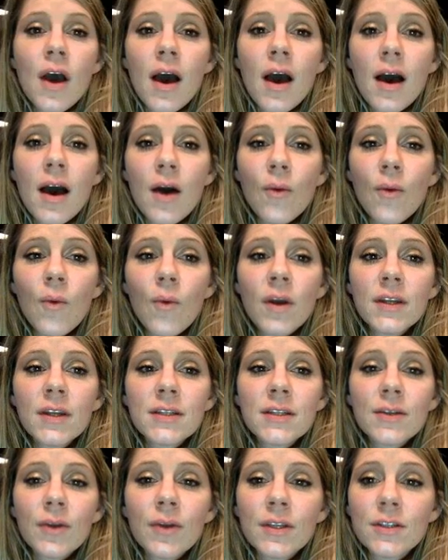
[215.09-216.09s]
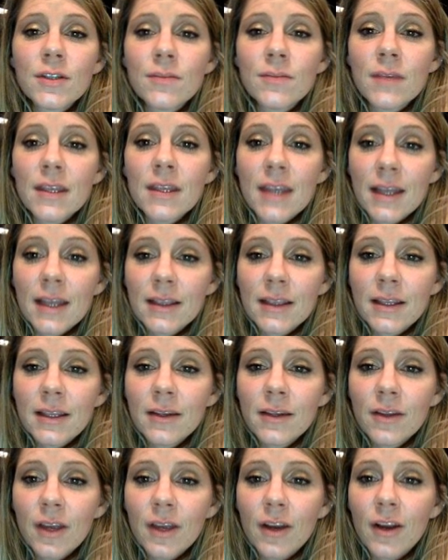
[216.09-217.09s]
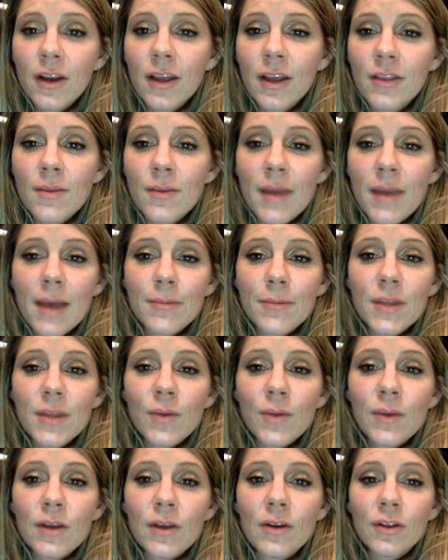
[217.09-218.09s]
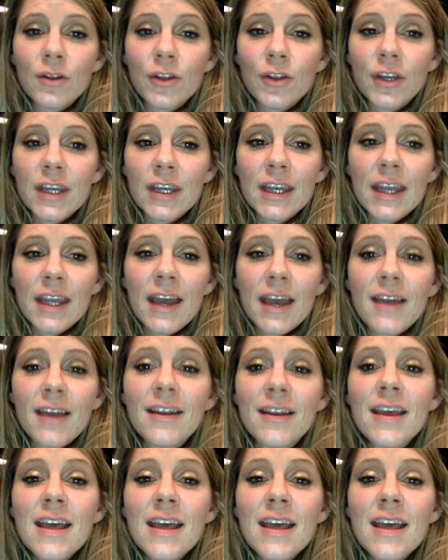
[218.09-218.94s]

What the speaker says: One is going to be that little area on the map that we are looking at.